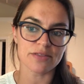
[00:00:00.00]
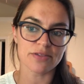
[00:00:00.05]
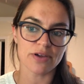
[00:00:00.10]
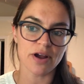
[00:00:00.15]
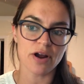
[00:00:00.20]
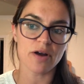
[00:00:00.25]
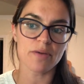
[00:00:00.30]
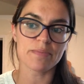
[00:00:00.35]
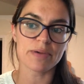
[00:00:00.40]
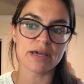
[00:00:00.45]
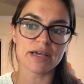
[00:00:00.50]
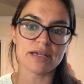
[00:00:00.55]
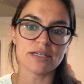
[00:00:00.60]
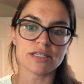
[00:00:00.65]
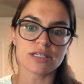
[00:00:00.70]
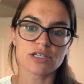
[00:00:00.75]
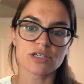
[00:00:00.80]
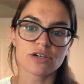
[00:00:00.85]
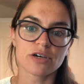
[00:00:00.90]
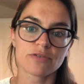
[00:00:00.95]

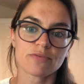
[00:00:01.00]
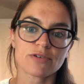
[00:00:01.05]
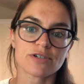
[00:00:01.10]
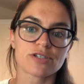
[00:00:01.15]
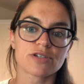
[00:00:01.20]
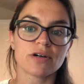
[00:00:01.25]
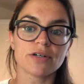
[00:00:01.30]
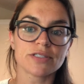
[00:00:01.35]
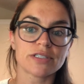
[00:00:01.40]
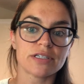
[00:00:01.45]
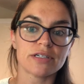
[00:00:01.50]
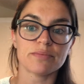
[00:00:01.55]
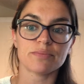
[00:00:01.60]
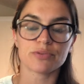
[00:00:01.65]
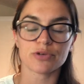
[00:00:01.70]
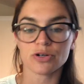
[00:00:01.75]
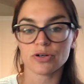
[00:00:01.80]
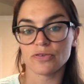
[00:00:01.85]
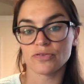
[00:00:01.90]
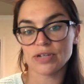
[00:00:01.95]
therapies could result in
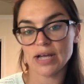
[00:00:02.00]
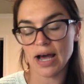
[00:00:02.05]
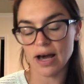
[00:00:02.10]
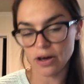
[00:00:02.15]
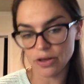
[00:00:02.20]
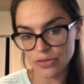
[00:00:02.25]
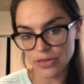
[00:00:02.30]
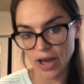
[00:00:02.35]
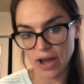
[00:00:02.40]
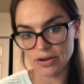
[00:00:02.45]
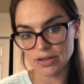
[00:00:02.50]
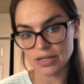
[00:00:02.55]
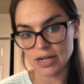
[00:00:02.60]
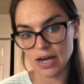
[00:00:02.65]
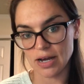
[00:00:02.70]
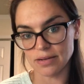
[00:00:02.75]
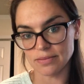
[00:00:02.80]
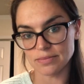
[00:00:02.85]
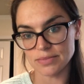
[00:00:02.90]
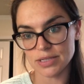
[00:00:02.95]
improved health
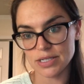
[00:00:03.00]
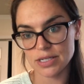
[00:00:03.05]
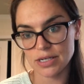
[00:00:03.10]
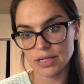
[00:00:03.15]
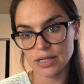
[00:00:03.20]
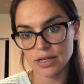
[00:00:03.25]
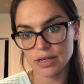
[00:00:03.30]
outcomes